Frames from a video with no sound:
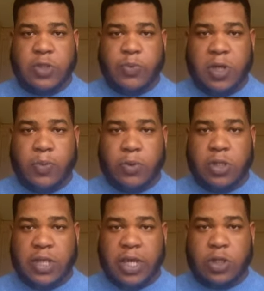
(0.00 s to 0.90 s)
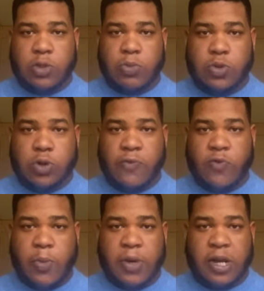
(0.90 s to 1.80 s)
people to take some sort of
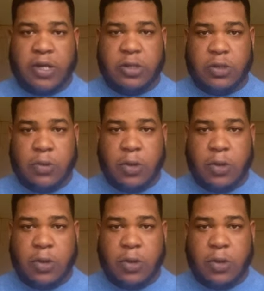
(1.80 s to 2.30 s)
common action.